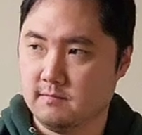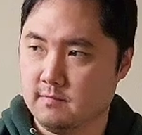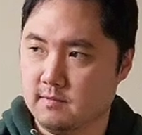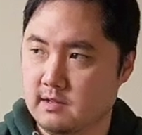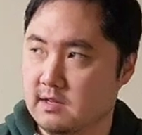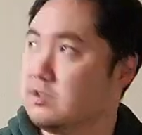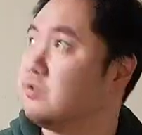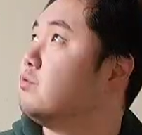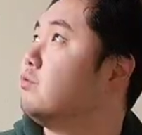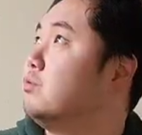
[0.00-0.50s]

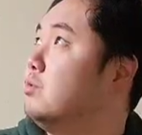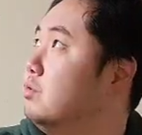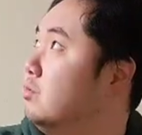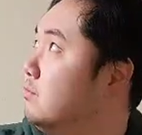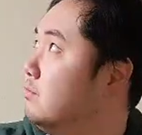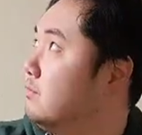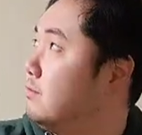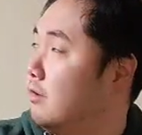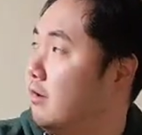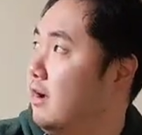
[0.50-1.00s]
this
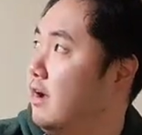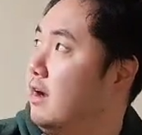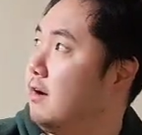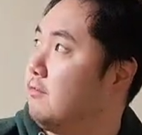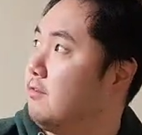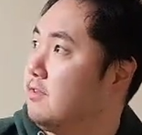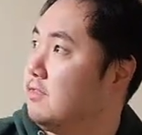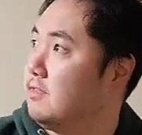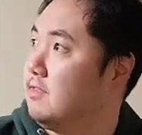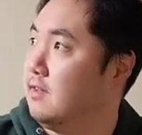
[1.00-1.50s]
room for
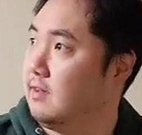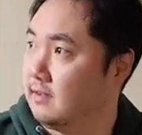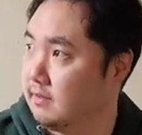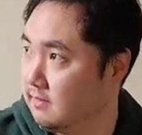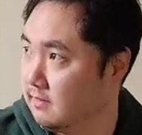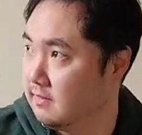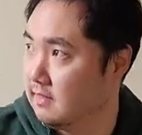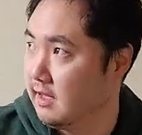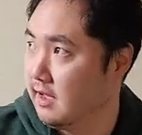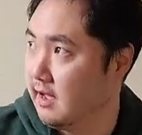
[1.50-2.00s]

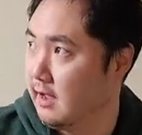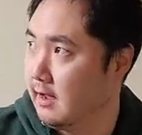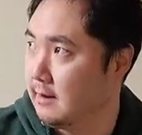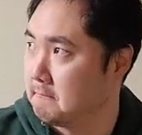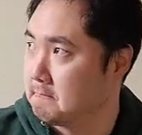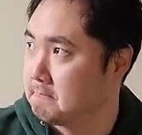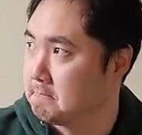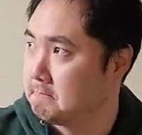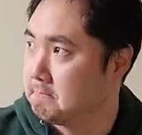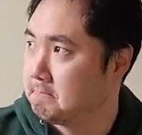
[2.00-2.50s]
everything
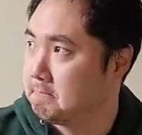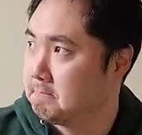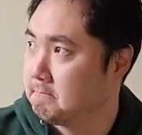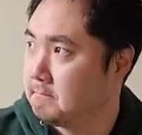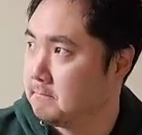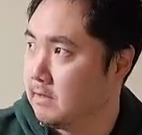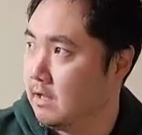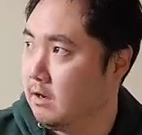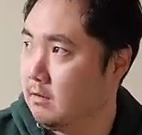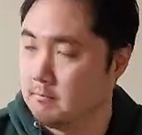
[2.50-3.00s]
that
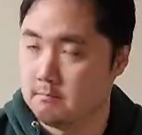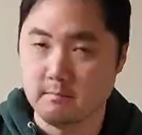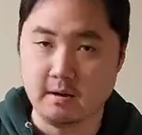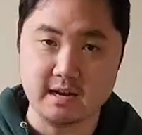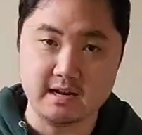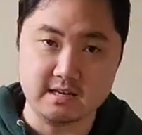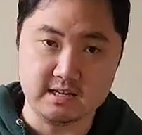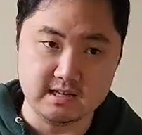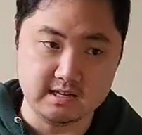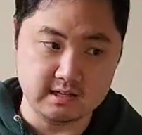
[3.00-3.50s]
helped
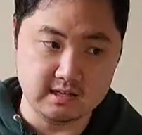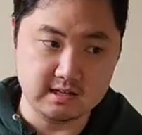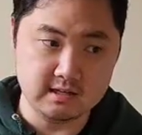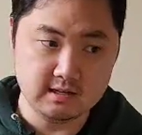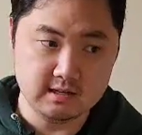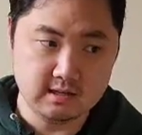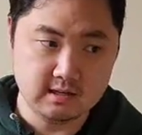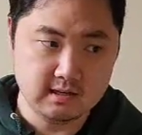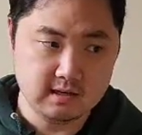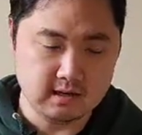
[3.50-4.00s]
my need,